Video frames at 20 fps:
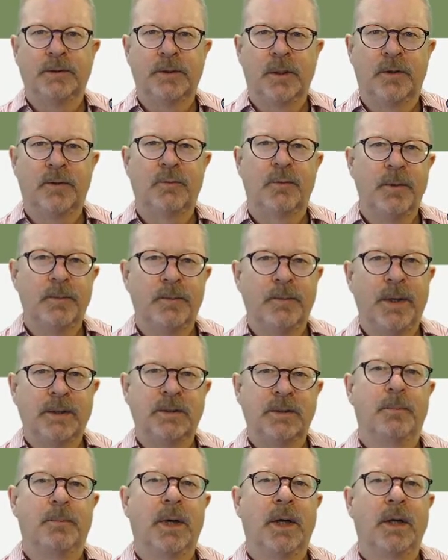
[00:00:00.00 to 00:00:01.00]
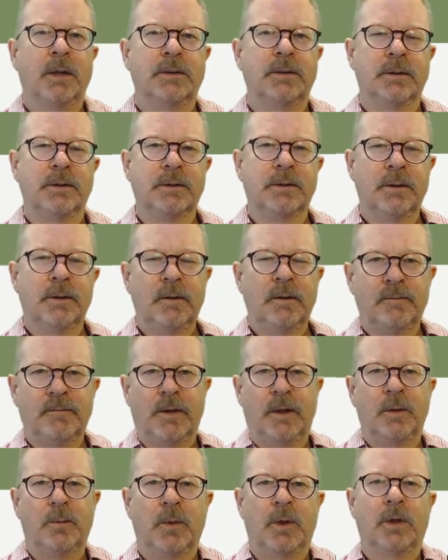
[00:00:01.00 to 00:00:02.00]
It's got 3 basic boxes:
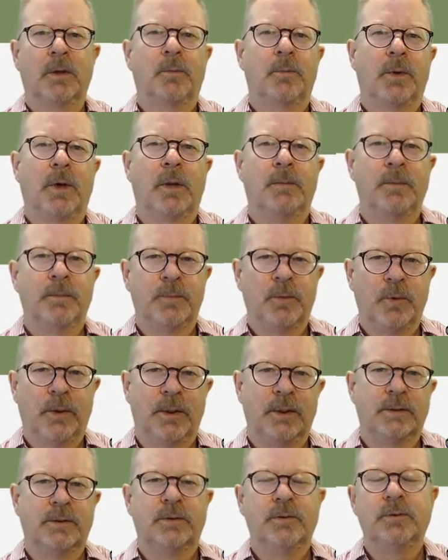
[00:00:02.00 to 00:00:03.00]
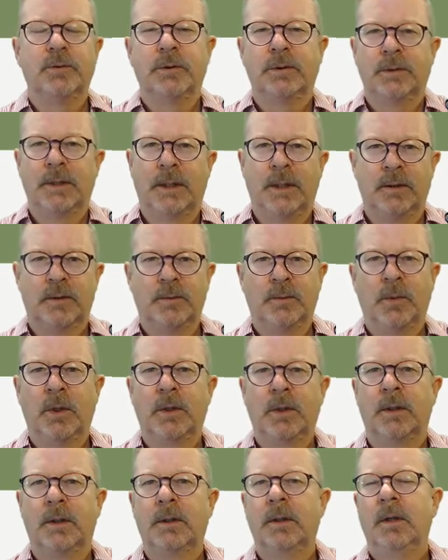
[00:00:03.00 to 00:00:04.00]
find a market problem, create a solution, take it to
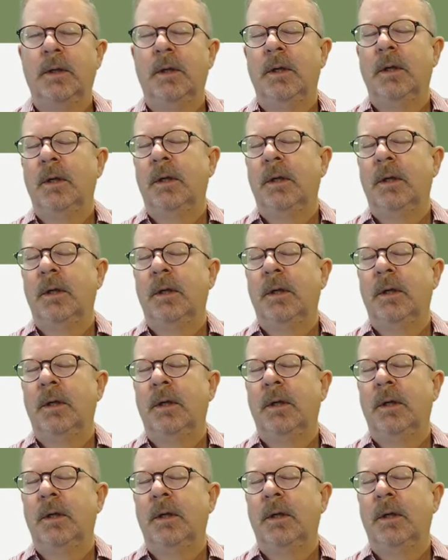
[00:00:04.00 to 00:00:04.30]
market.